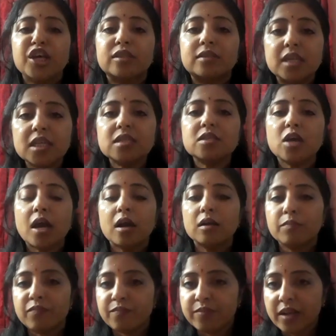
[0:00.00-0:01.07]
This
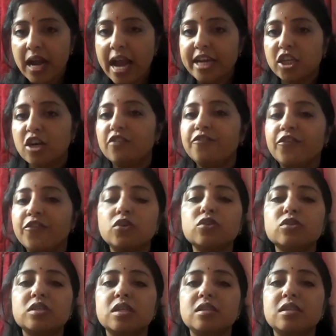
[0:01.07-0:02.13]
kind of
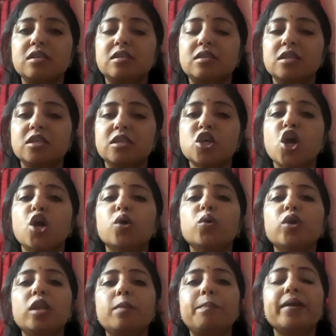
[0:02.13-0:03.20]
photosynthesis
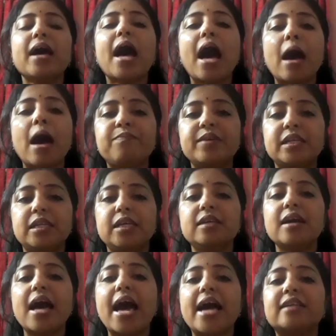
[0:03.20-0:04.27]
will be
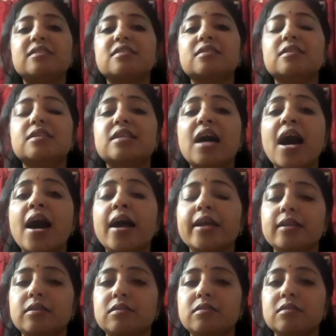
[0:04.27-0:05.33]
happening at
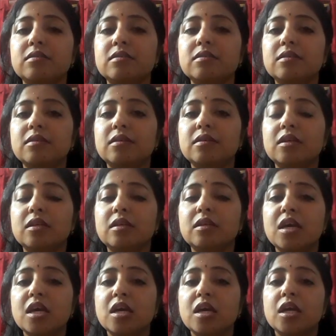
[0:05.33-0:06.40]
night
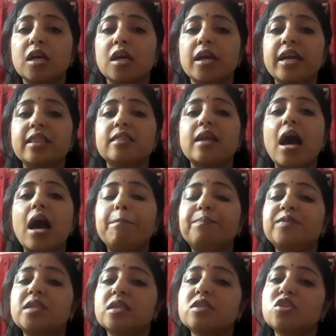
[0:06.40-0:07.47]
in the
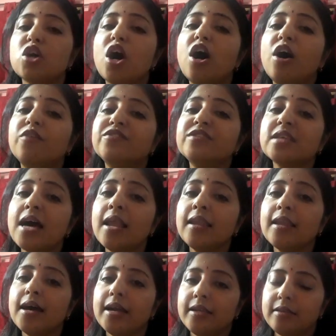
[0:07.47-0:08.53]
absence of
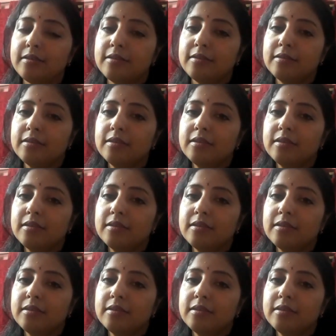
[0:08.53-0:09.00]
sunlight.